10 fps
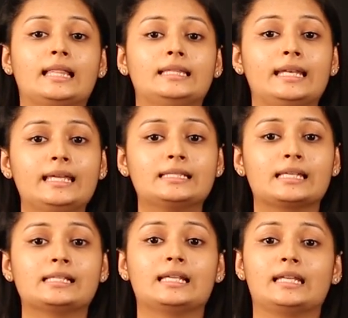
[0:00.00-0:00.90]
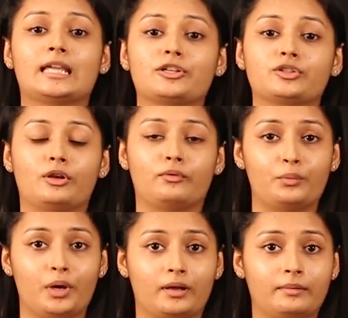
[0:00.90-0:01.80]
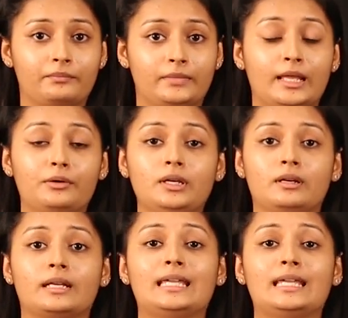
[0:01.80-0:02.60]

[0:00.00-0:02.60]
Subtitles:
The next is delegation of work. Now here,